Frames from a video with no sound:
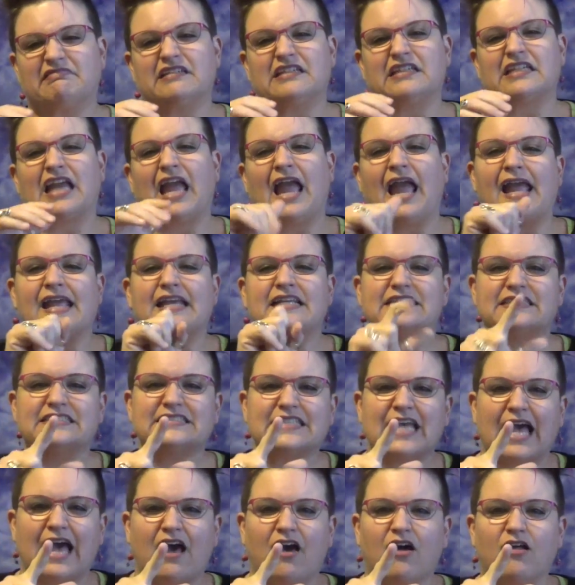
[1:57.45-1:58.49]
PSE
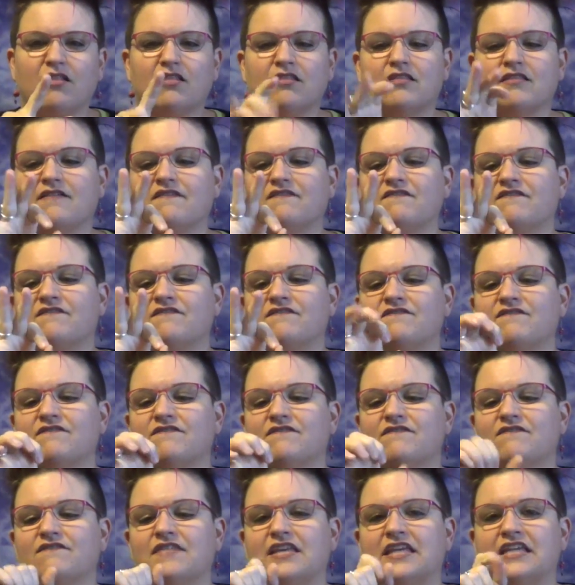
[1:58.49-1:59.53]
typically is kind of in the
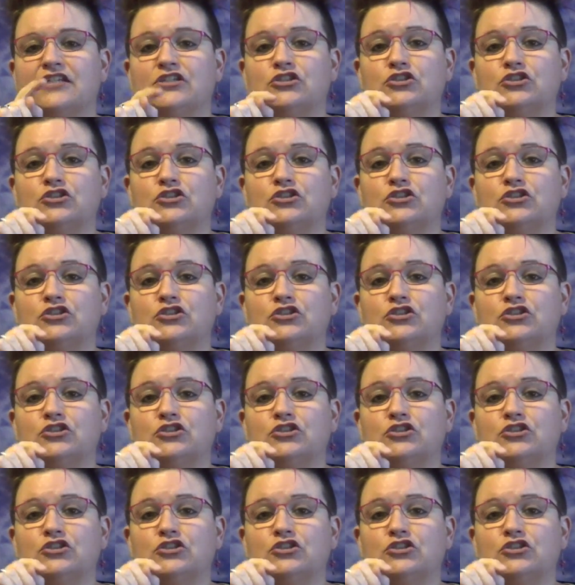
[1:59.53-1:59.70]
middle of the